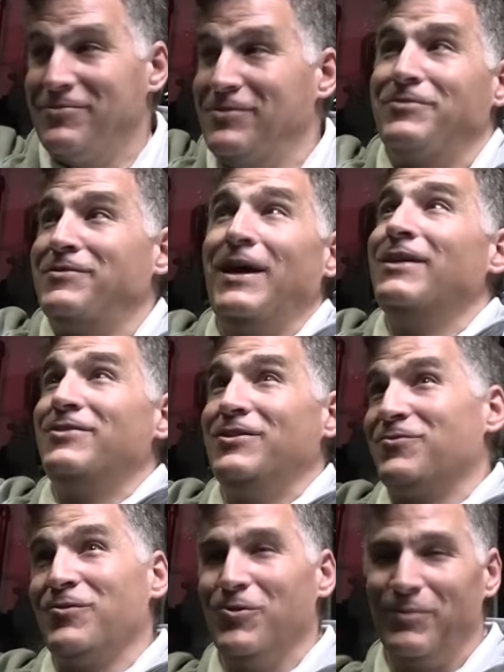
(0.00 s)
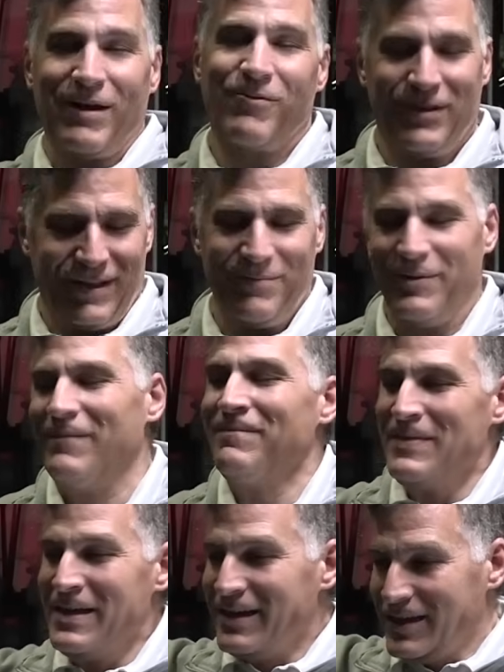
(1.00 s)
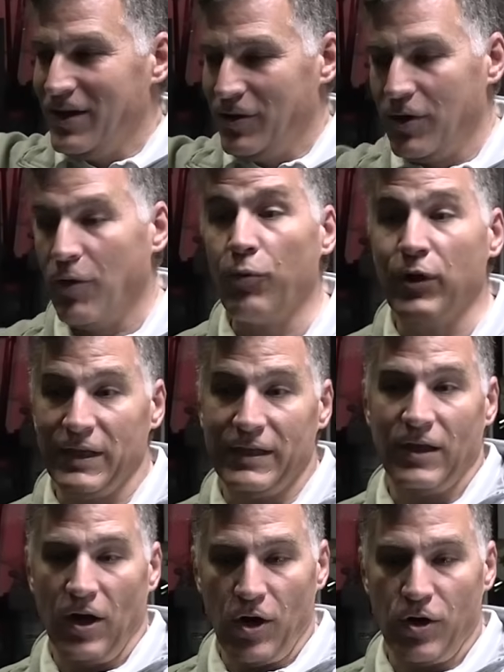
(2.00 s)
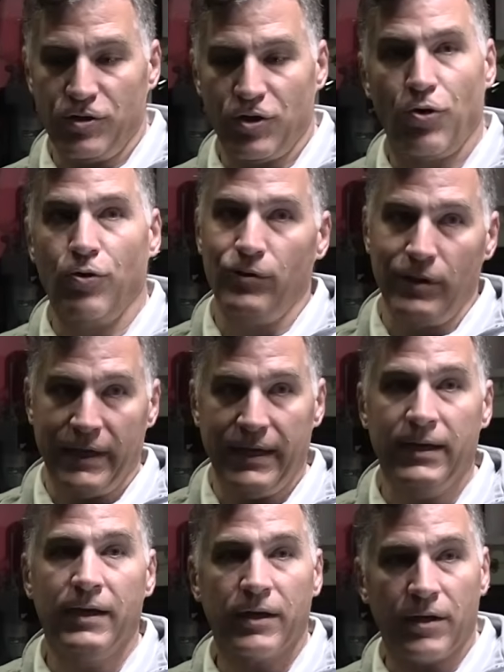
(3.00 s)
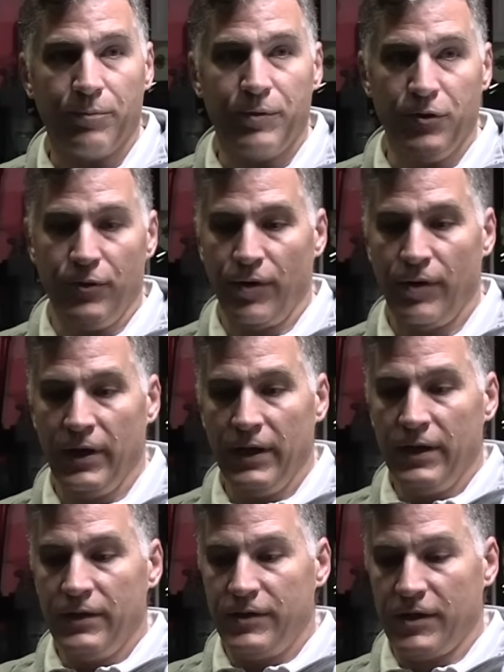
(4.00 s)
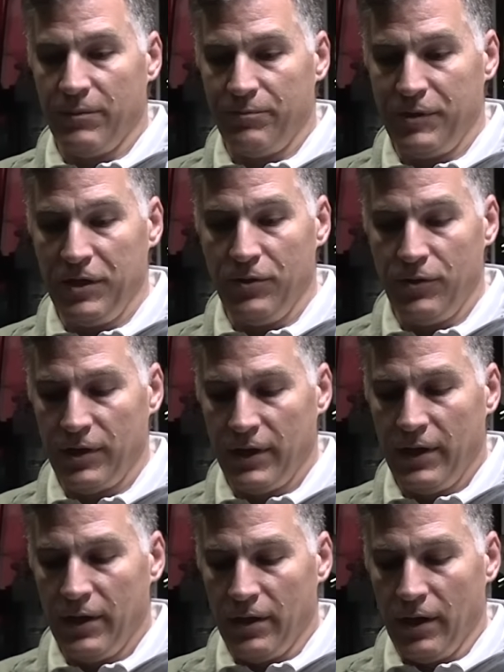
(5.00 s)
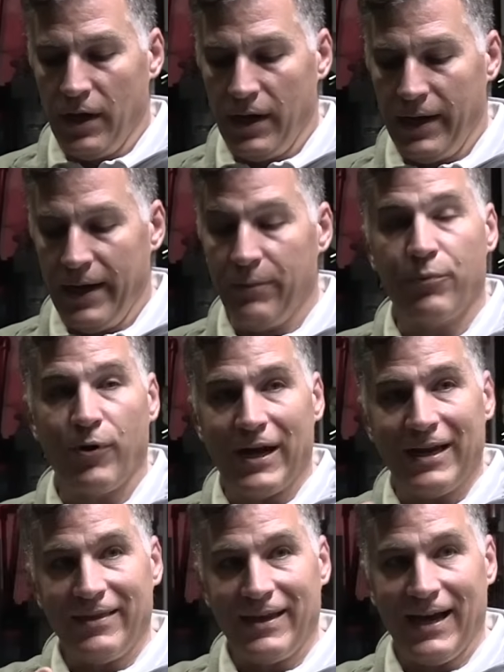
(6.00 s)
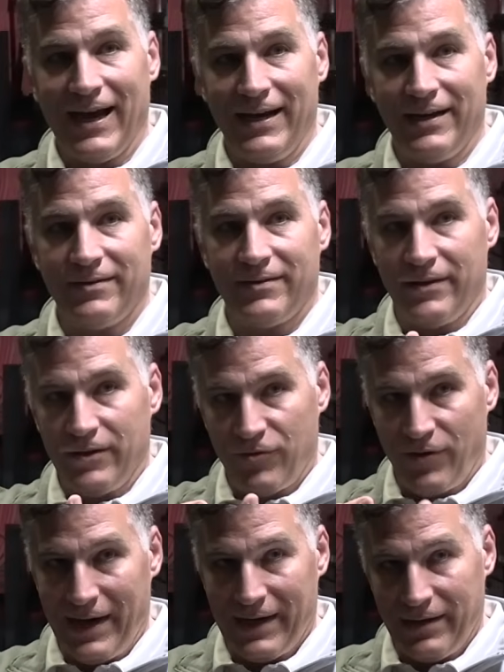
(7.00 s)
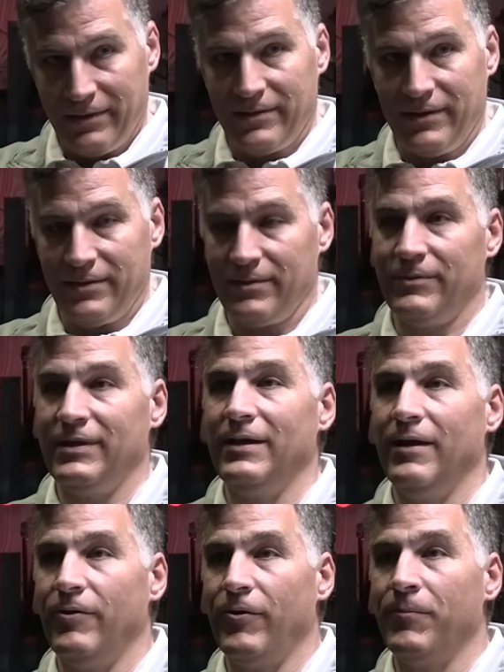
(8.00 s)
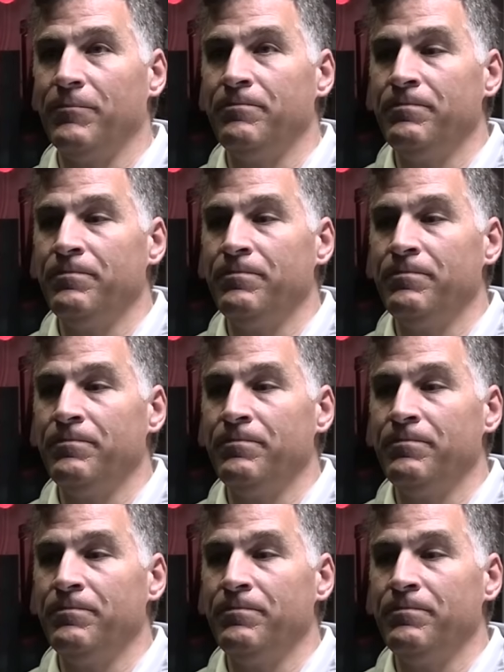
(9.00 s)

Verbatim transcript: size of this room, not really, but, you know, a really large early computer to compute and bringing the guidance and the tracking system together.